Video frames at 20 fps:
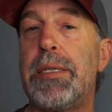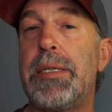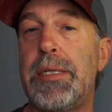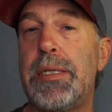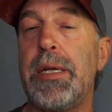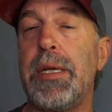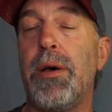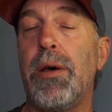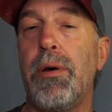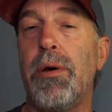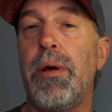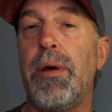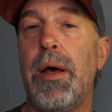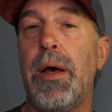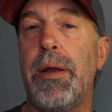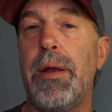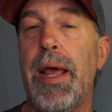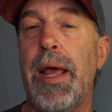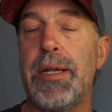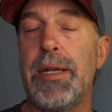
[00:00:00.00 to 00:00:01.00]
still
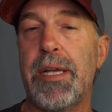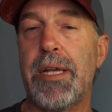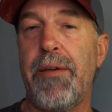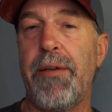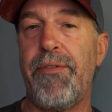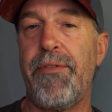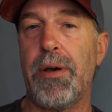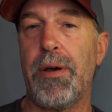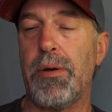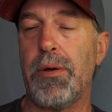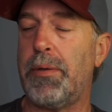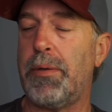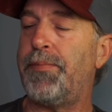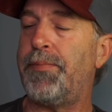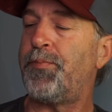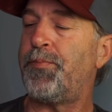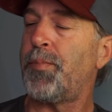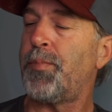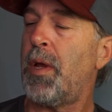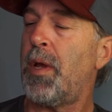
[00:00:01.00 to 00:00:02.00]
an antifungal.
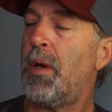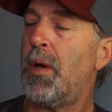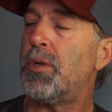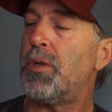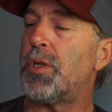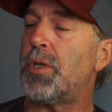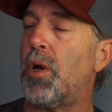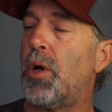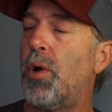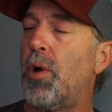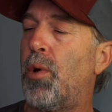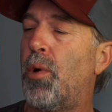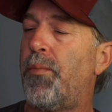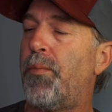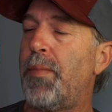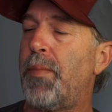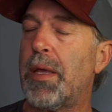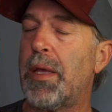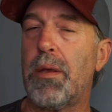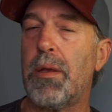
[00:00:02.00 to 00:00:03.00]
So
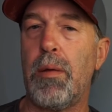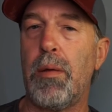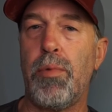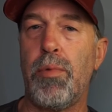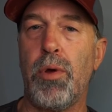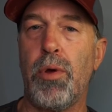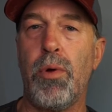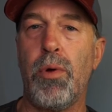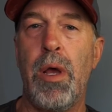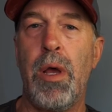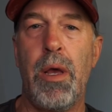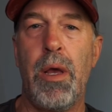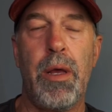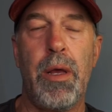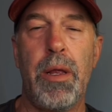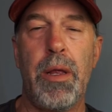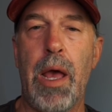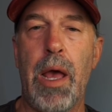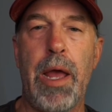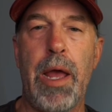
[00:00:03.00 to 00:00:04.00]
methylene blue,
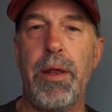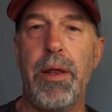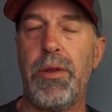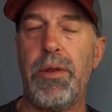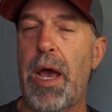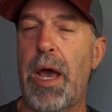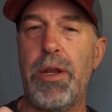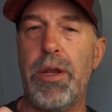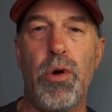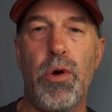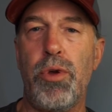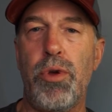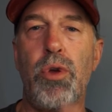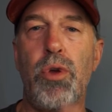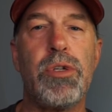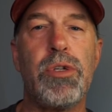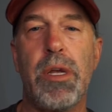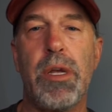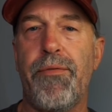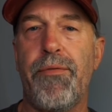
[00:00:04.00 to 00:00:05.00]
I don't
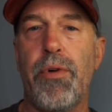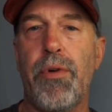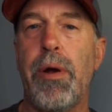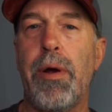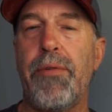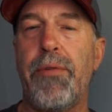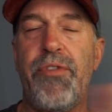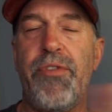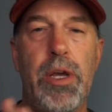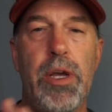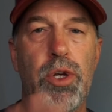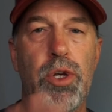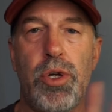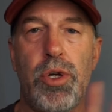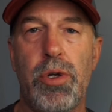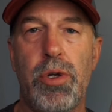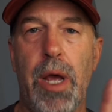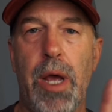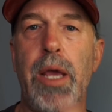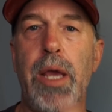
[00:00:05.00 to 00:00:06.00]
use it for
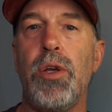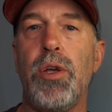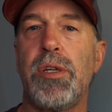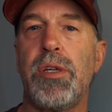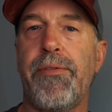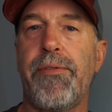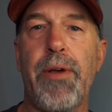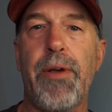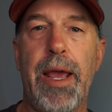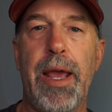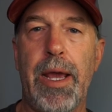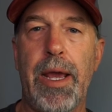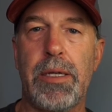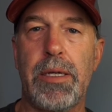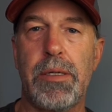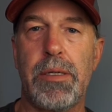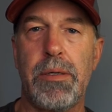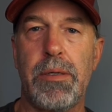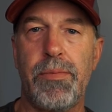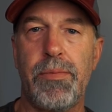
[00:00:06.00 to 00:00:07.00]
fish, I use it for
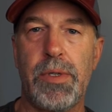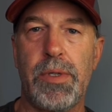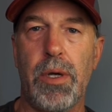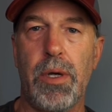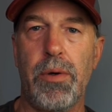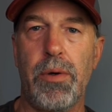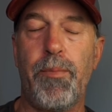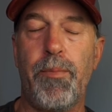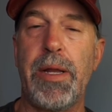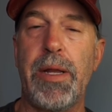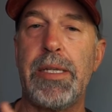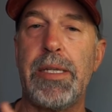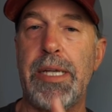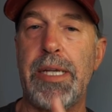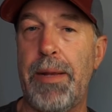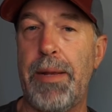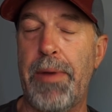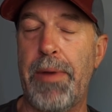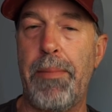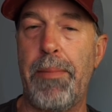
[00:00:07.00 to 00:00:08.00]
eggs. So, but it's
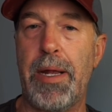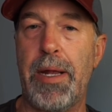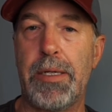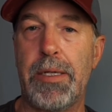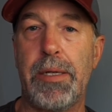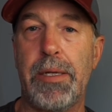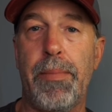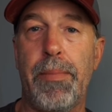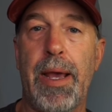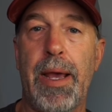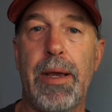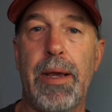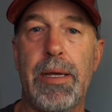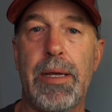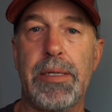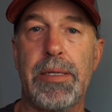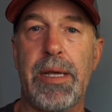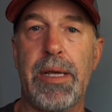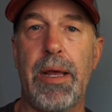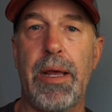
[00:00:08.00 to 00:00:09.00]
in my medicine bag
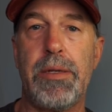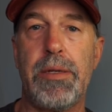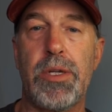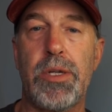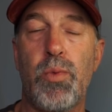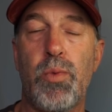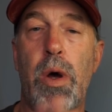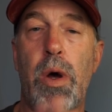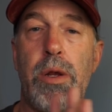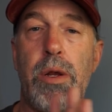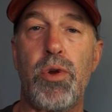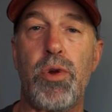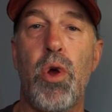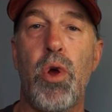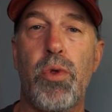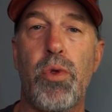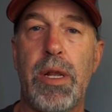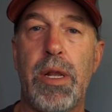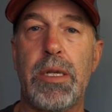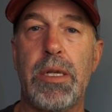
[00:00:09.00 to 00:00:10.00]
because I just want to
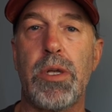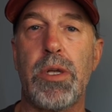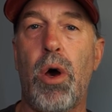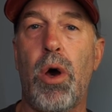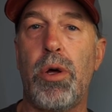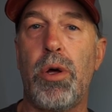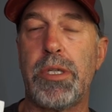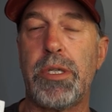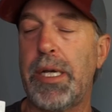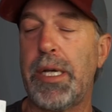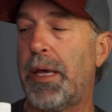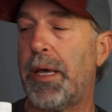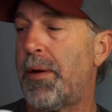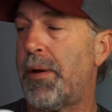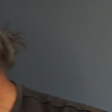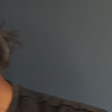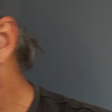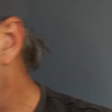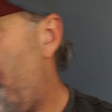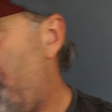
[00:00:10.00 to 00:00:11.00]
know that it's all
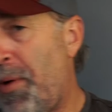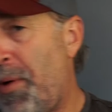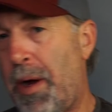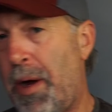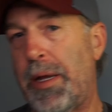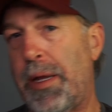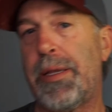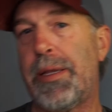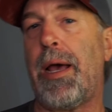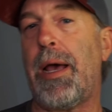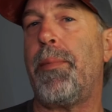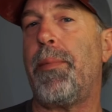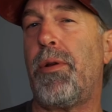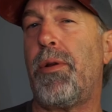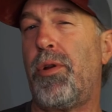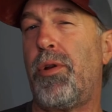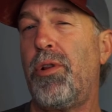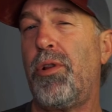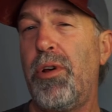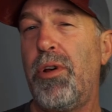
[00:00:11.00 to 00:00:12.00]
together. New product I've
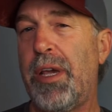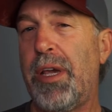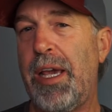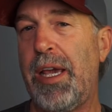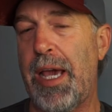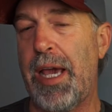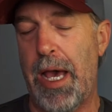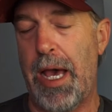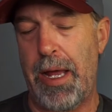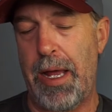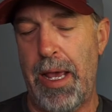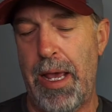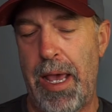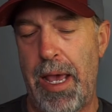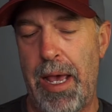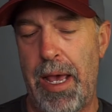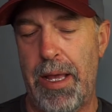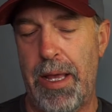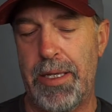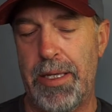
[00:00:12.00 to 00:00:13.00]
been looking at,
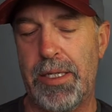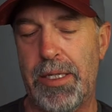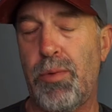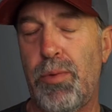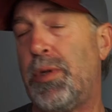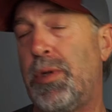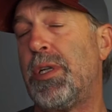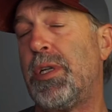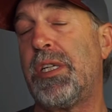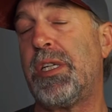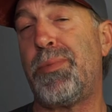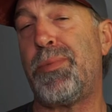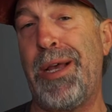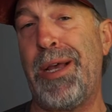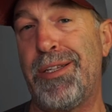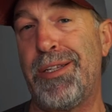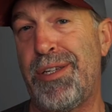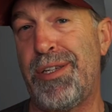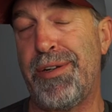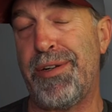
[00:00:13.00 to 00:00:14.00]
and this one's
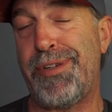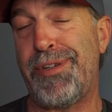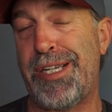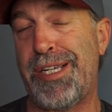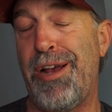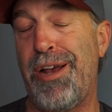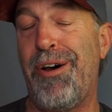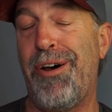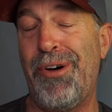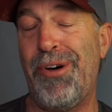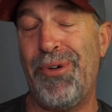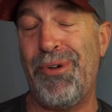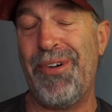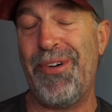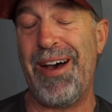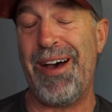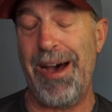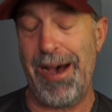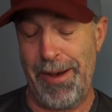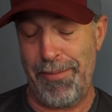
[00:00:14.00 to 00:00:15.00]
expensive, so
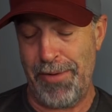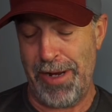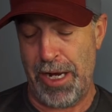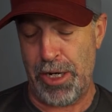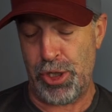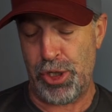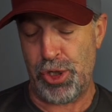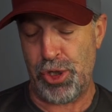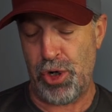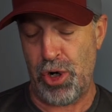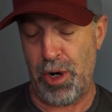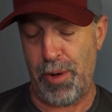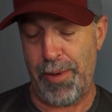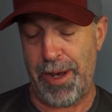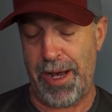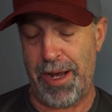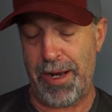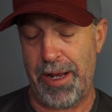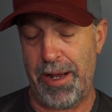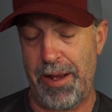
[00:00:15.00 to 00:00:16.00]
I'm not sure
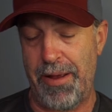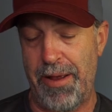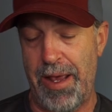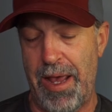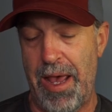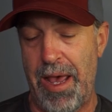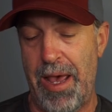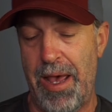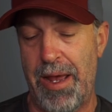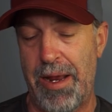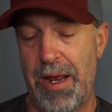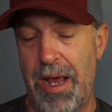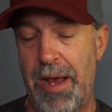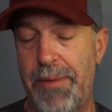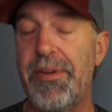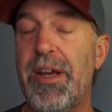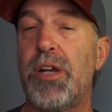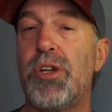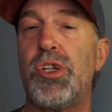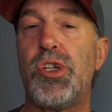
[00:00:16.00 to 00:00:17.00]
about it, and I'm
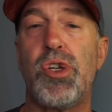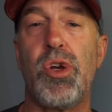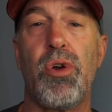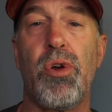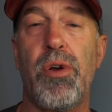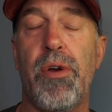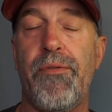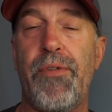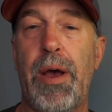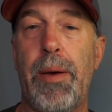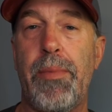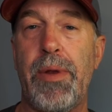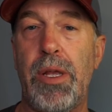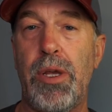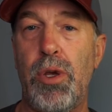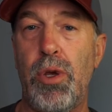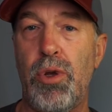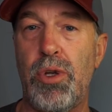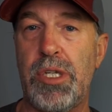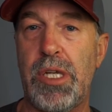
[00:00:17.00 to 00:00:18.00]
not sure if I'm going
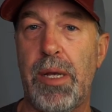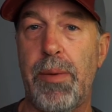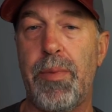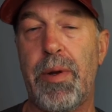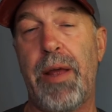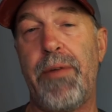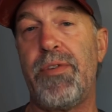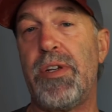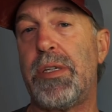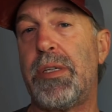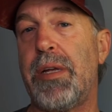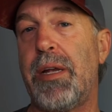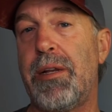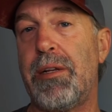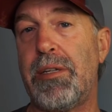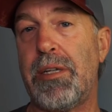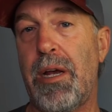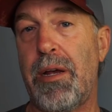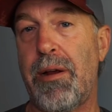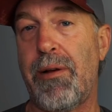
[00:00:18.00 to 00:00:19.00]
to use it, but I've just done a
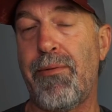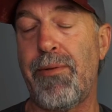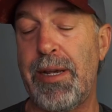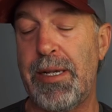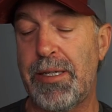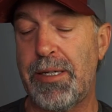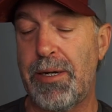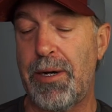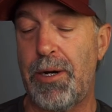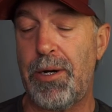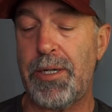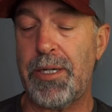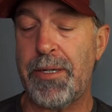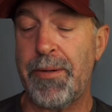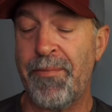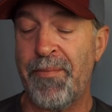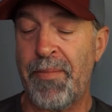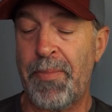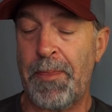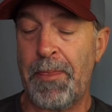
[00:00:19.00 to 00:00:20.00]
ton of research,
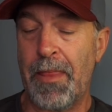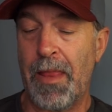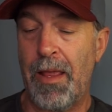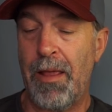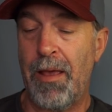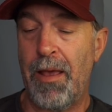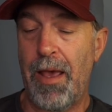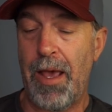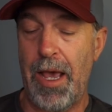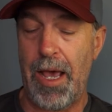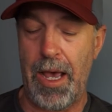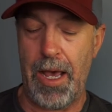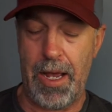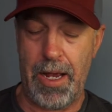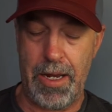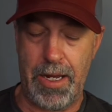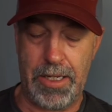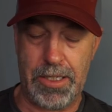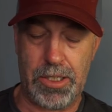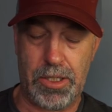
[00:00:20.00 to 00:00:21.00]

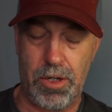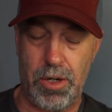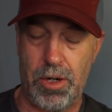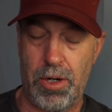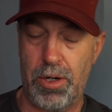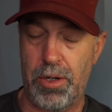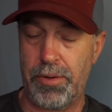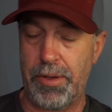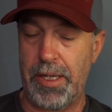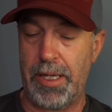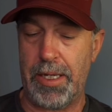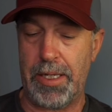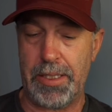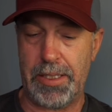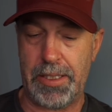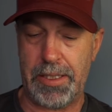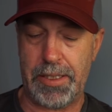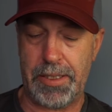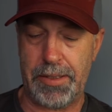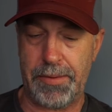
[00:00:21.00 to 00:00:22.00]
and it's called
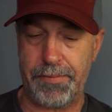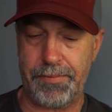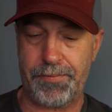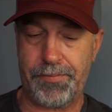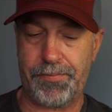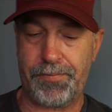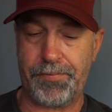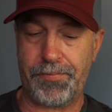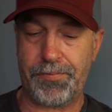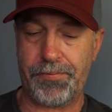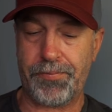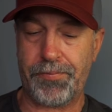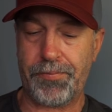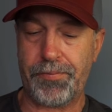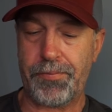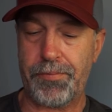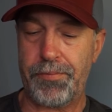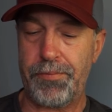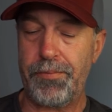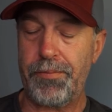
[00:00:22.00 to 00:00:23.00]
this
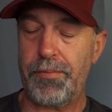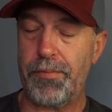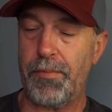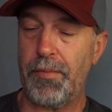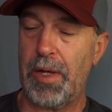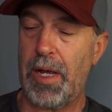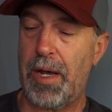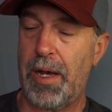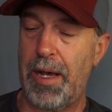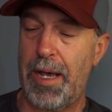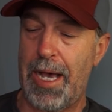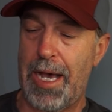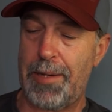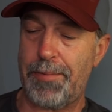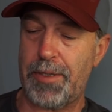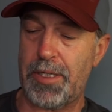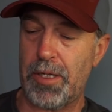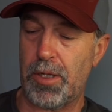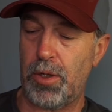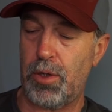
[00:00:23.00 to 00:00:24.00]

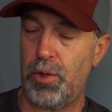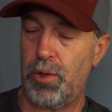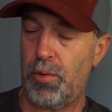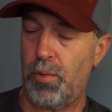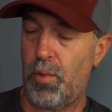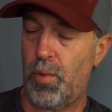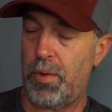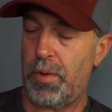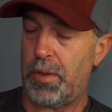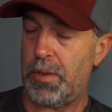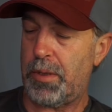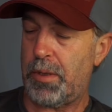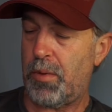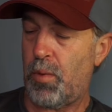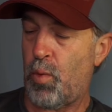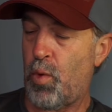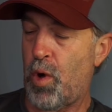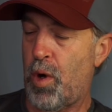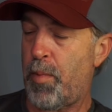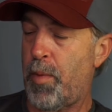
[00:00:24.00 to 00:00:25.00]
Absolute
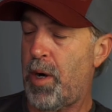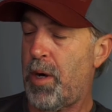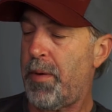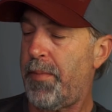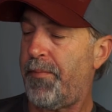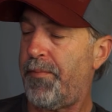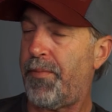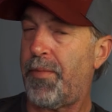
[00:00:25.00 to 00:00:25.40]
Wormer.